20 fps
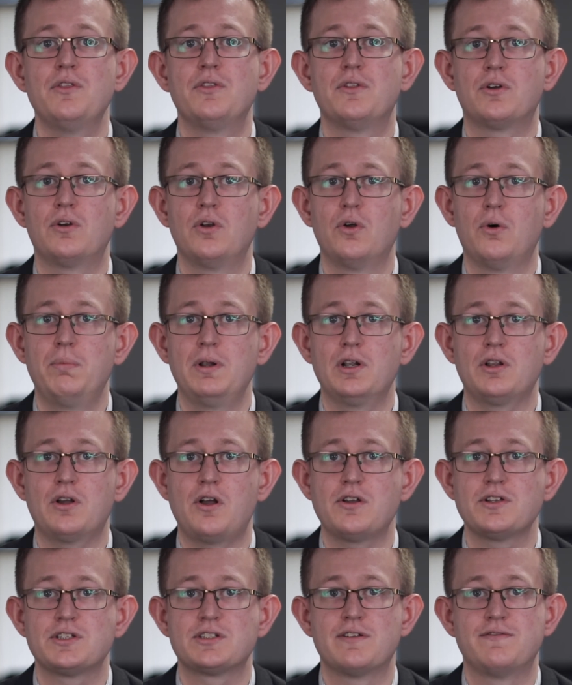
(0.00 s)
the global
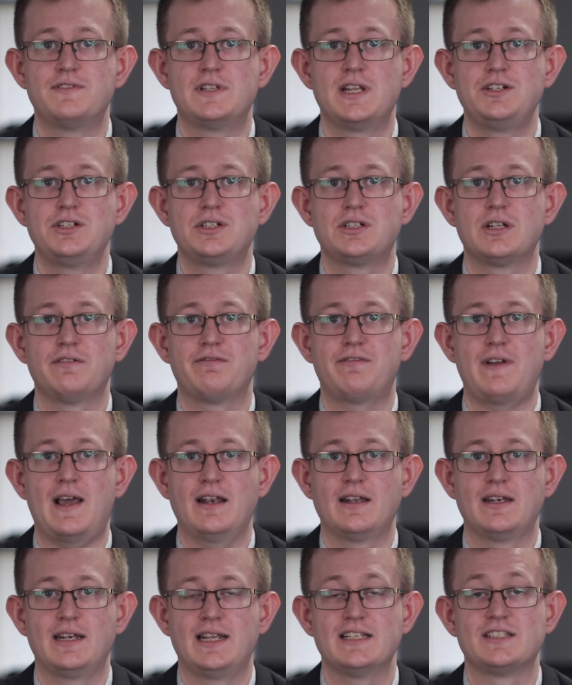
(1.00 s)
cost of digital
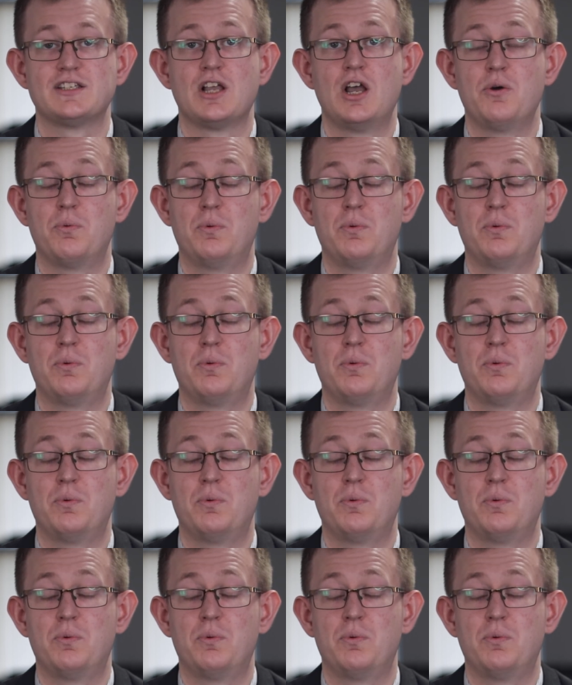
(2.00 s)
felonies